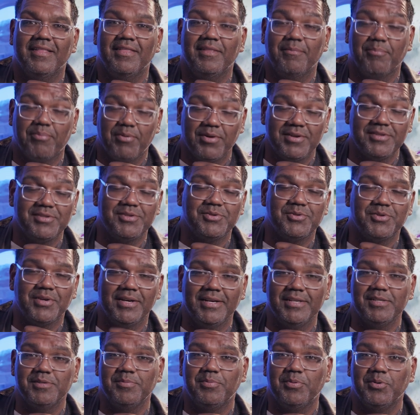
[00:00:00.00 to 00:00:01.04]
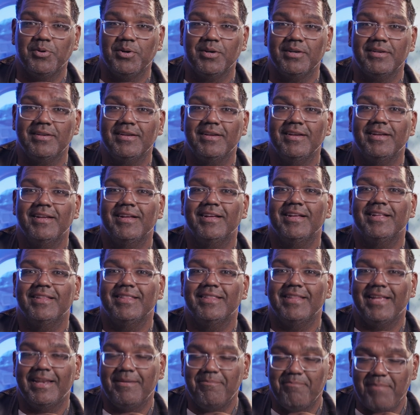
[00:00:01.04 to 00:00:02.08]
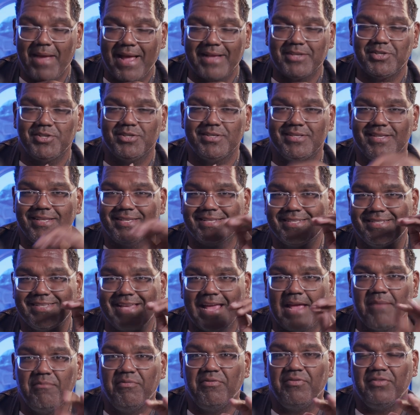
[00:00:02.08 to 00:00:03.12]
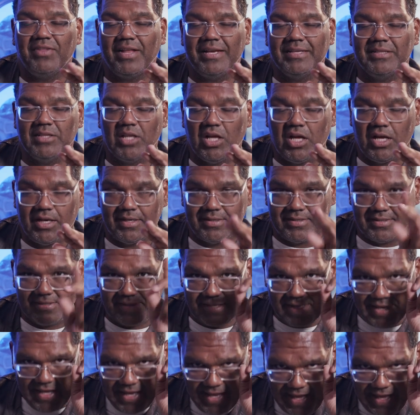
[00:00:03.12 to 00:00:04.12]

The prison transport that matches the same flight logs